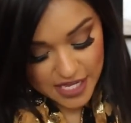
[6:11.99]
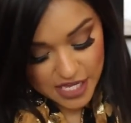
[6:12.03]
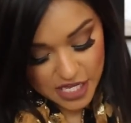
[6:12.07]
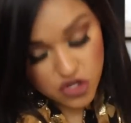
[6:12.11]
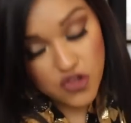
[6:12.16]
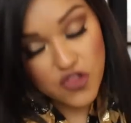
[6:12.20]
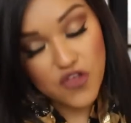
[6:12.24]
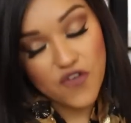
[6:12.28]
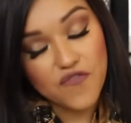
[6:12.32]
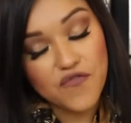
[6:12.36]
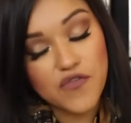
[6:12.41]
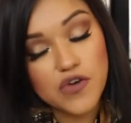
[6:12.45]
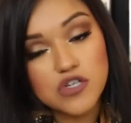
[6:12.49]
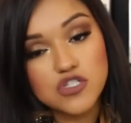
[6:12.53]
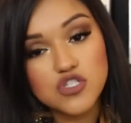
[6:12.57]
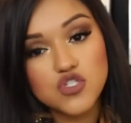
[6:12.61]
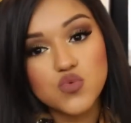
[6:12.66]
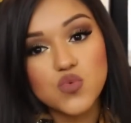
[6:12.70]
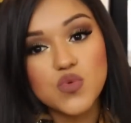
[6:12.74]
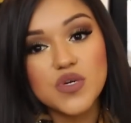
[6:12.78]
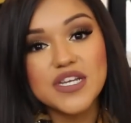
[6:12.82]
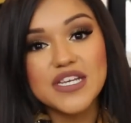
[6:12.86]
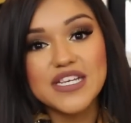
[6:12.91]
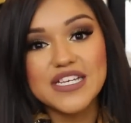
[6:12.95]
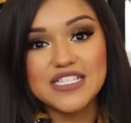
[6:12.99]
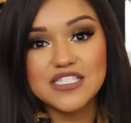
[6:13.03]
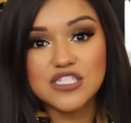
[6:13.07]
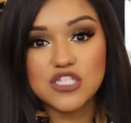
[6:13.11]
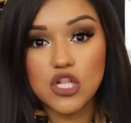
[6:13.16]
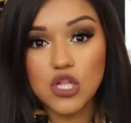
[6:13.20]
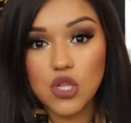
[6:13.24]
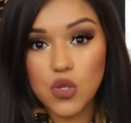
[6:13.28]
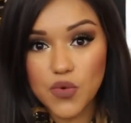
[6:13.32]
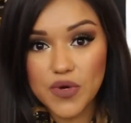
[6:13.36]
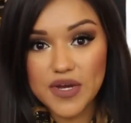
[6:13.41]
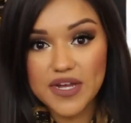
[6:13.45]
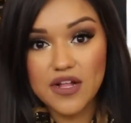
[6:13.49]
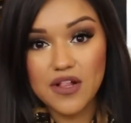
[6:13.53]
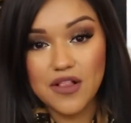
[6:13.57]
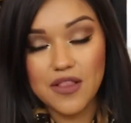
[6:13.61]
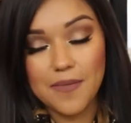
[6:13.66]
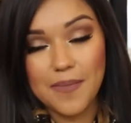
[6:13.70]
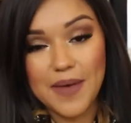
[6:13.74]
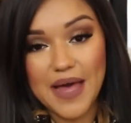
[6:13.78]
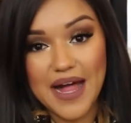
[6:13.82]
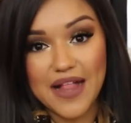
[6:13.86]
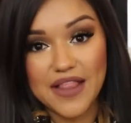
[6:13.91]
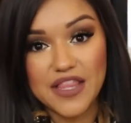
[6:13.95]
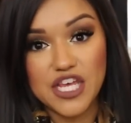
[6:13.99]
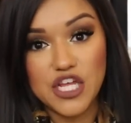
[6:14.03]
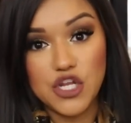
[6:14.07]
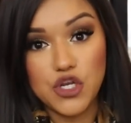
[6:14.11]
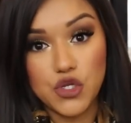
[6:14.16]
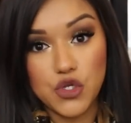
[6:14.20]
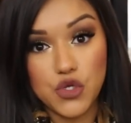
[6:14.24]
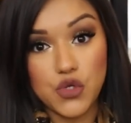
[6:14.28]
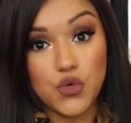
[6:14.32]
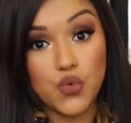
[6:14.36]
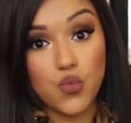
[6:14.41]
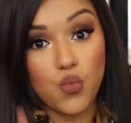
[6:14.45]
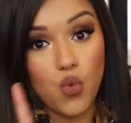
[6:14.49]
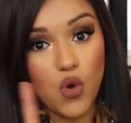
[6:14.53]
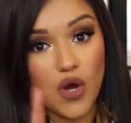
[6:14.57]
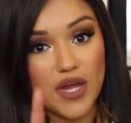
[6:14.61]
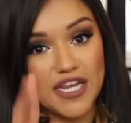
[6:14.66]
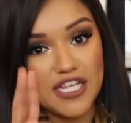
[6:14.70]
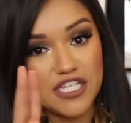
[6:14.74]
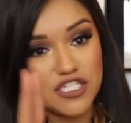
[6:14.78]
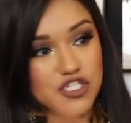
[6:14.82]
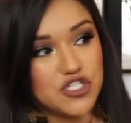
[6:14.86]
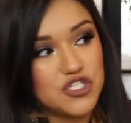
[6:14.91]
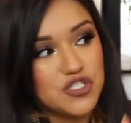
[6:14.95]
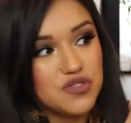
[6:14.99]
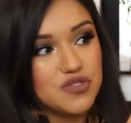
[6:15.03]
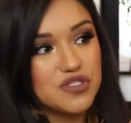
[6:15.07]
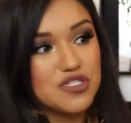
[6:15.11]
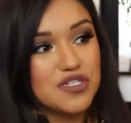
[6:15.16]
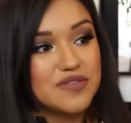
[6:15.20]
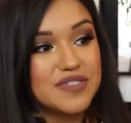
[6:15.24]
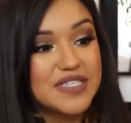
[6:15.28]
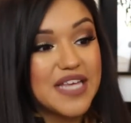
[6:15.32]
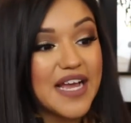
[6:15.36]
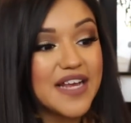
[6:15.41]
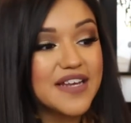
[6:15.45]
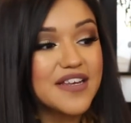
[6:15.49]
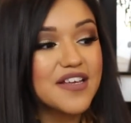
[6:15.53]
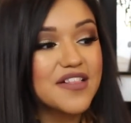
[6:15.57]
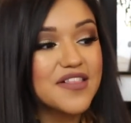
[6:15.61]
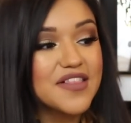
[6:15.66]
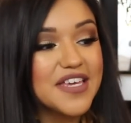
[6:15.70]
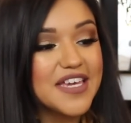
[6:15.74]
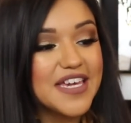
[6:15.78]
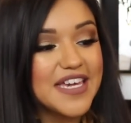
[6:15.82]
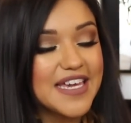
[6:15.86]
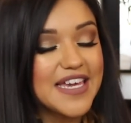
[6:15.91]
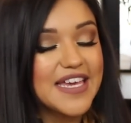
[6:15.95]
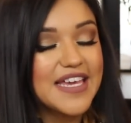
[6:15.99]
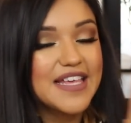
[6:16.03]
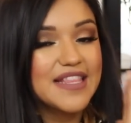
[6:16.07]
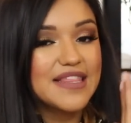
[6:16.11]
So the first one is the L'Oreal Palette Nude 1 and 2. So technically,